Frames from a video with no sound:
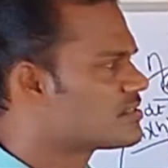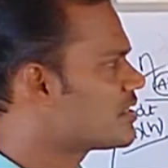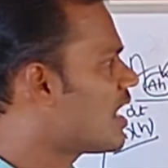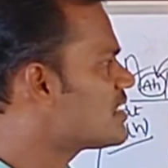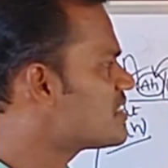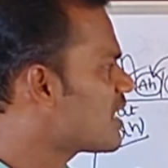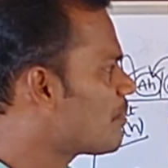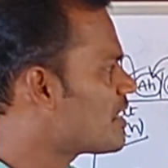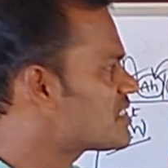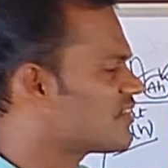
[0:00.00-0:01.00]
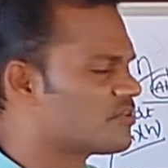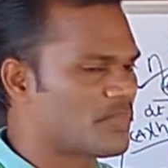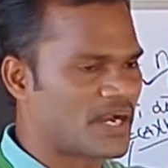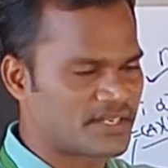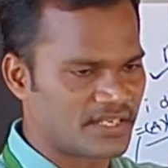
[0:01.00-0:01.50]
charge capacity of the
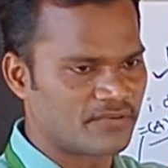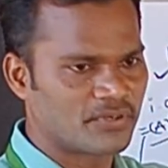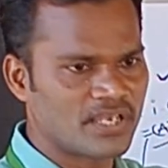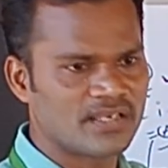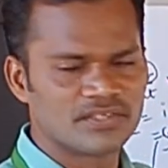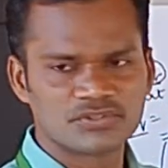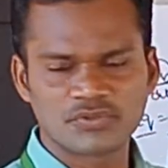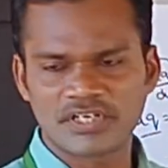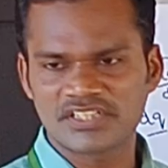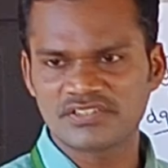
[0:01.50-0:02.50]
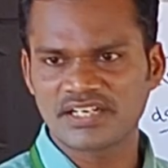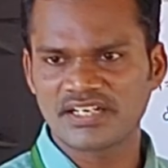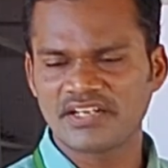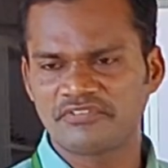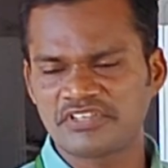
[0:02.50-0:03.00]
battery. Okay, so what is
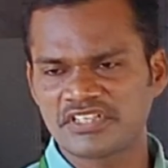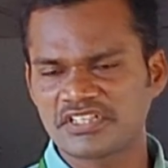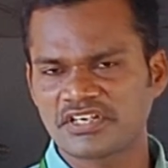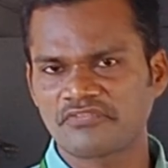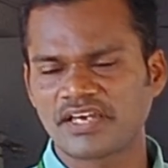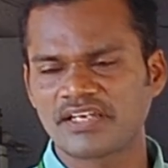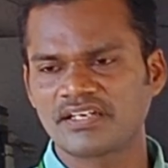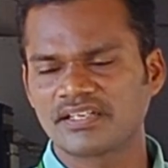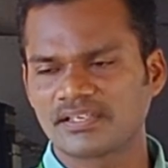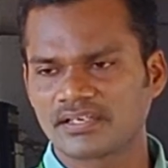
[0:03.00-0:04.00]
general efficiency of an